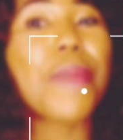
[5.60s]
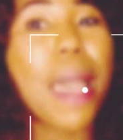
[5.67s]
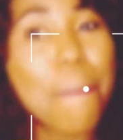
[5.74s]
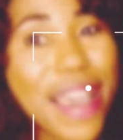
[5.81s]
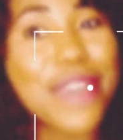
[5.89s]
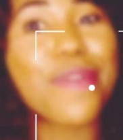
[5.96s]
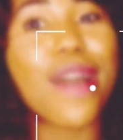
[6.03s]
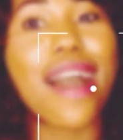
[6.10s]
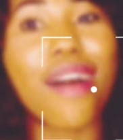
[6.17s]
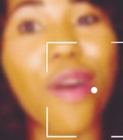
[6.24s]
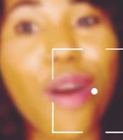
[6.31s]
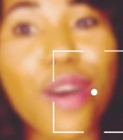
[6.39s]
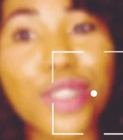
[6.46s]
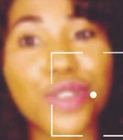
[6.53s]
pepper you
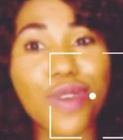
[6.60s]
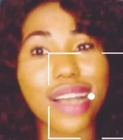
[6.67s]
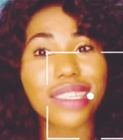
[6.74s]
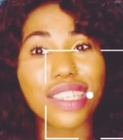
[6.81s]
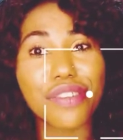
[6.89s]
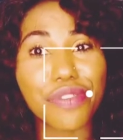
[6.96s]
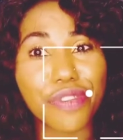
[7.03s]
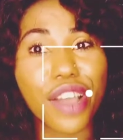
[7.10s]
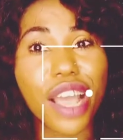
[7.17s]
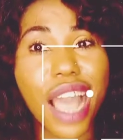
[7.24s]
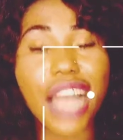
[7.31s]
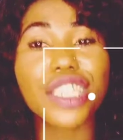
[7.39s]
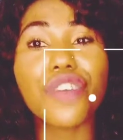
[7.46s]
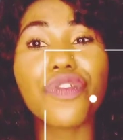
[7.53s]
and hurt you as if
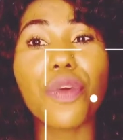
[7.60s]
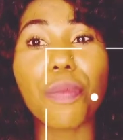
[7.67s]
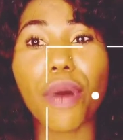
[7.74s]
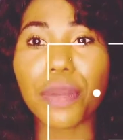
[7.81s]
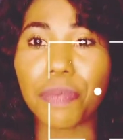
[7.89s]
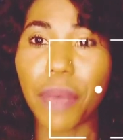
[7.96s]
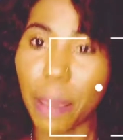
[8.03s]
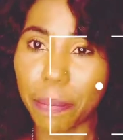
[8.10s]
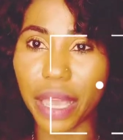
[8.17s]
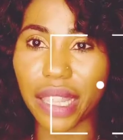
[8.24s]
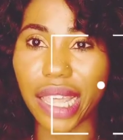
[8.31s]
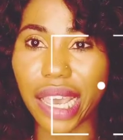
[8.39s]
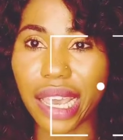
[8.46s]
you put pepper there.